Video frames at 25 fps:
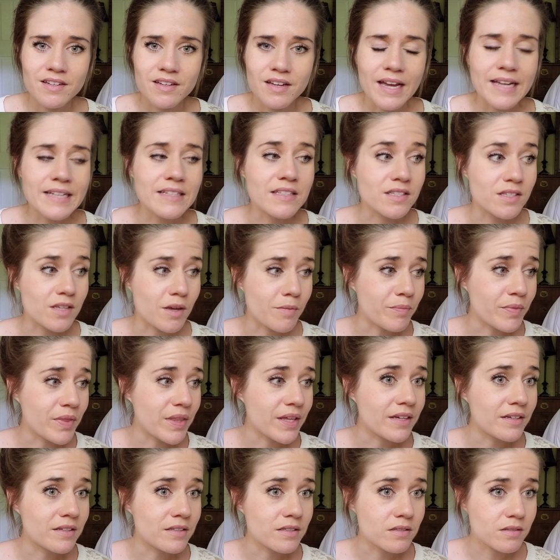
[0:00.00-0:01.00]
And some
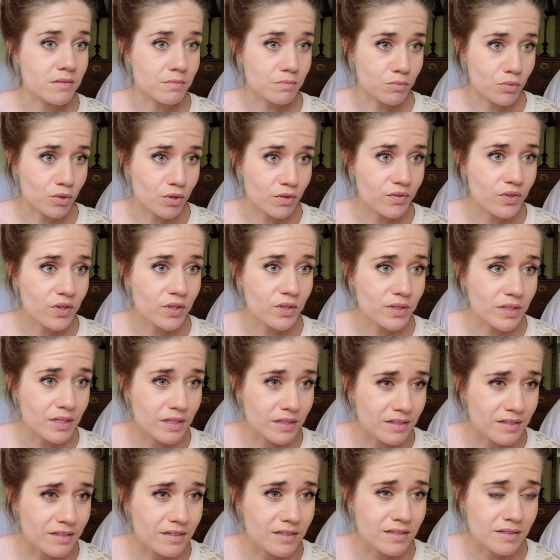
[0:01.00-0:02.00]
things move the
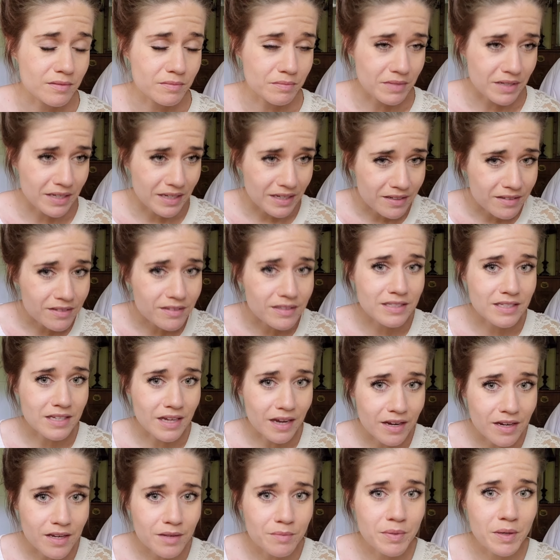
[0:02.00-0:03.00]
needle a
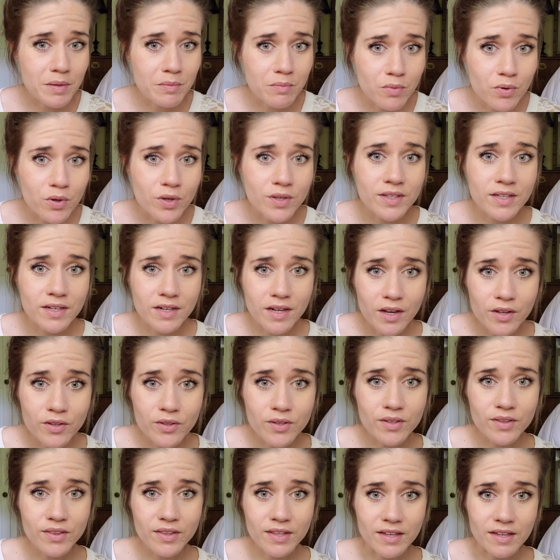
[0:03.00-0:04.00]
tiny bit more than
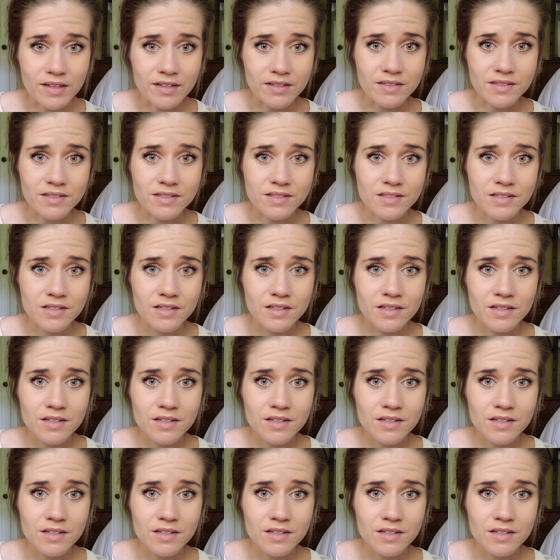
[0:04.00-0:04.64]
other things.